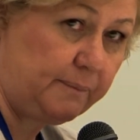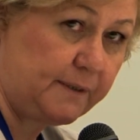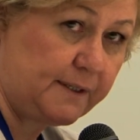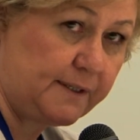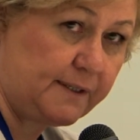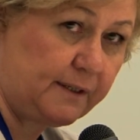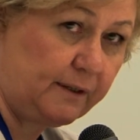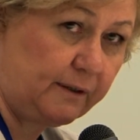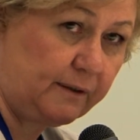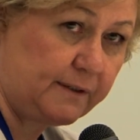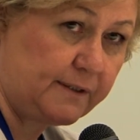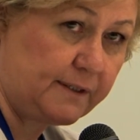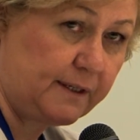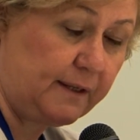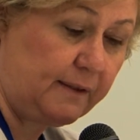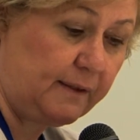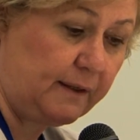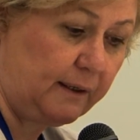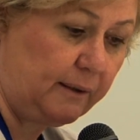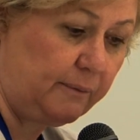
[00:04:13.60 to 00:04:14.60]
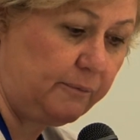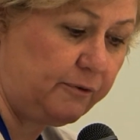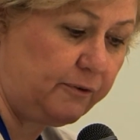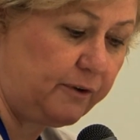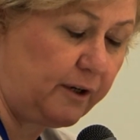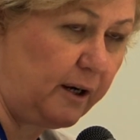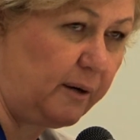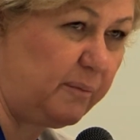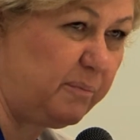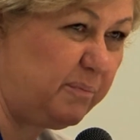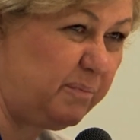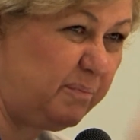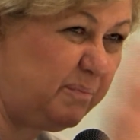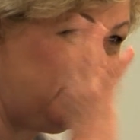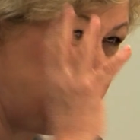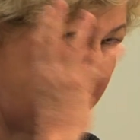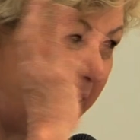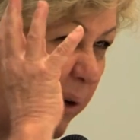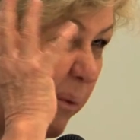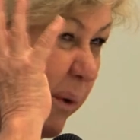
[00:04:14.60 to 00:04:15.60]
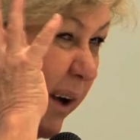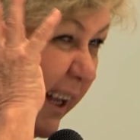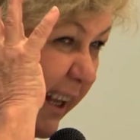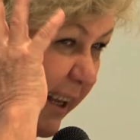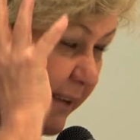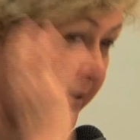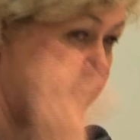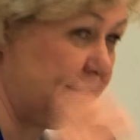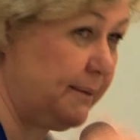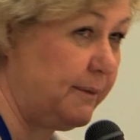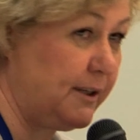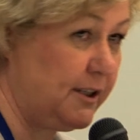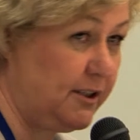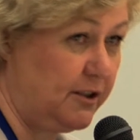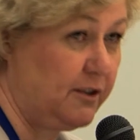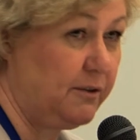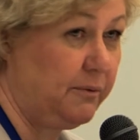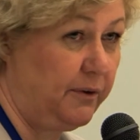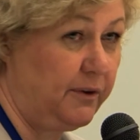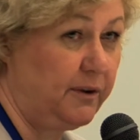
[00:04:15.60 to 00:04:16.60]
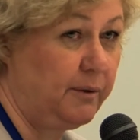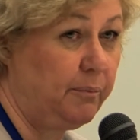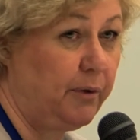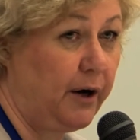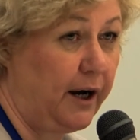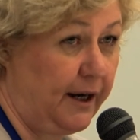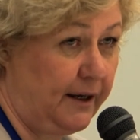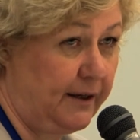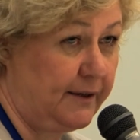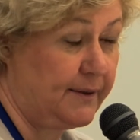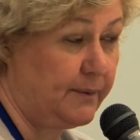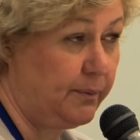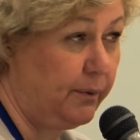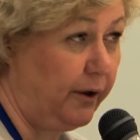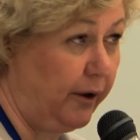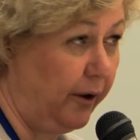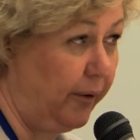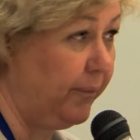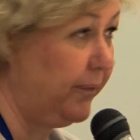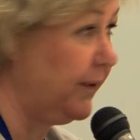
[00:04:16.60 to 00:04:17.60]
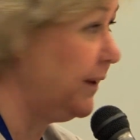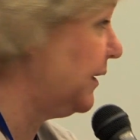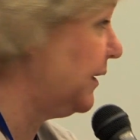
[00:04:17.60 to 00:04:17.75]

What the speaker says: cells in the lymph node may well have something to do with the brain as well.